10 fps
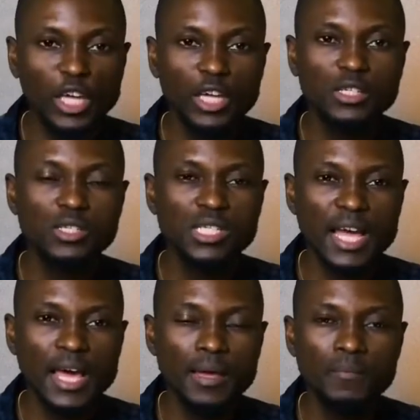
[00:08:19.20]
each
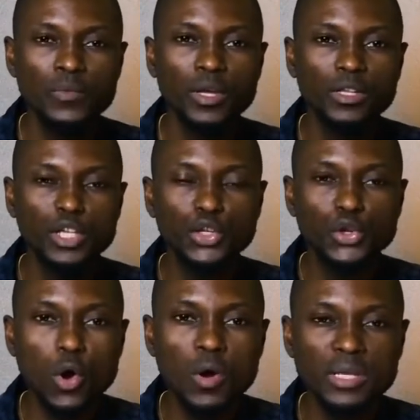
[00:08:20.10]
time the
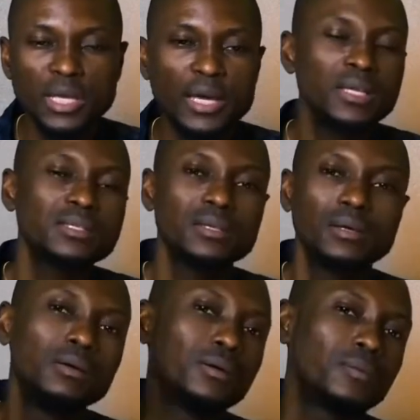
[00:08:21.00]
dog hears
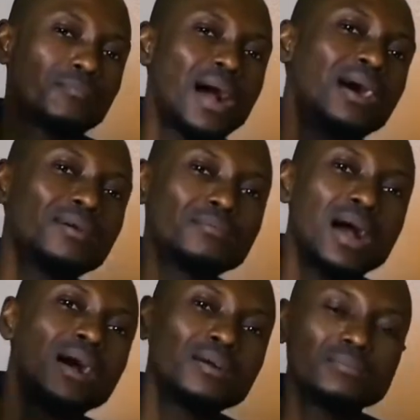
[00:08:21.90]
bang,
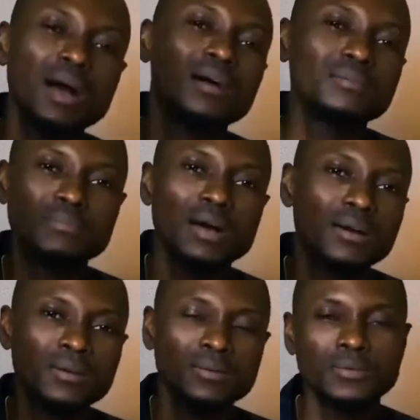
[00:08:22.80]
bang, bang,
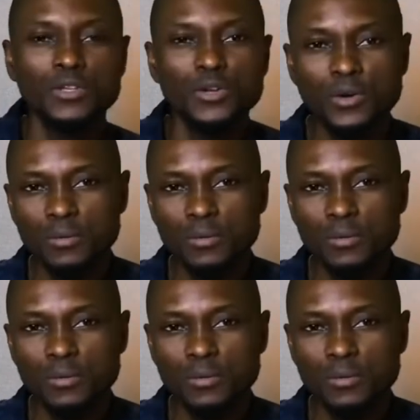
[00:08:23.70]
bang,